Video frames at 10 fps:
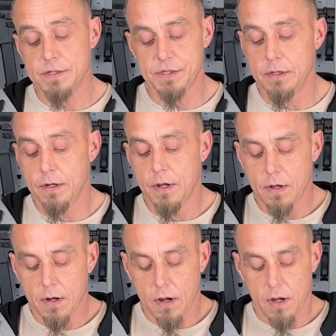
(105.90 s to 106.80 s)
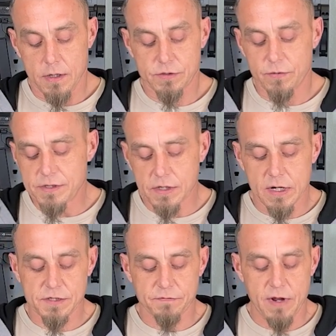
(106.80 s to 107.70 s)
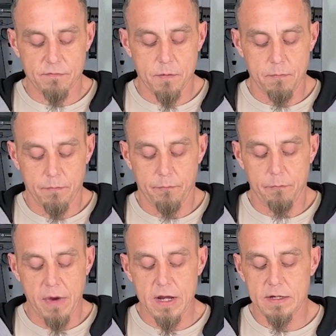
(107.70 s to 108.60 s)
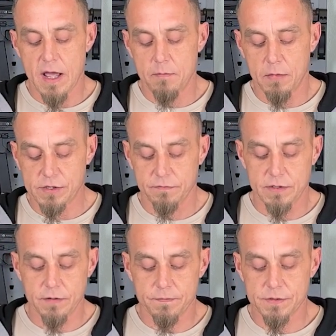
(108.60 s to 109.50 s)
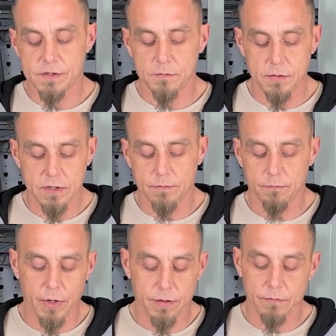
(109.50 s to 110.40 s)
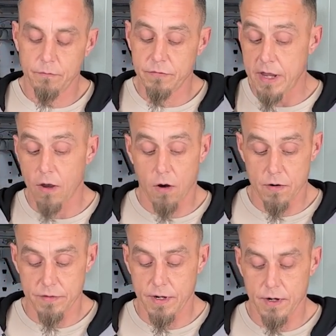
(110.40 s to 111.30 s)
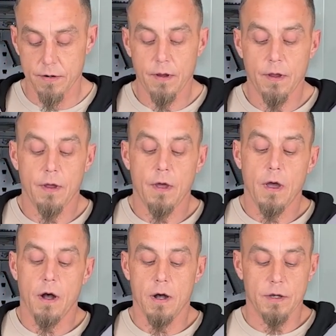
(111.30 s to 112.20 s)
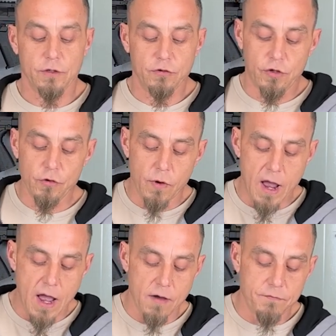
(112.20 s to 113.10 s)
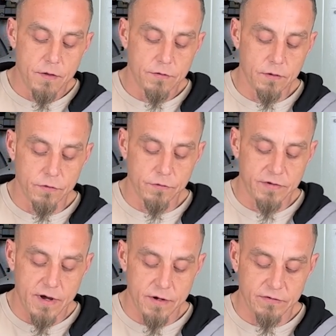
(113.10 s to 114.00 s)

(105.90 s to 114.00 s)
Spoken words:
easy. Serration cuts have never made that much of a difference to me, but they are there. You do have the little Taran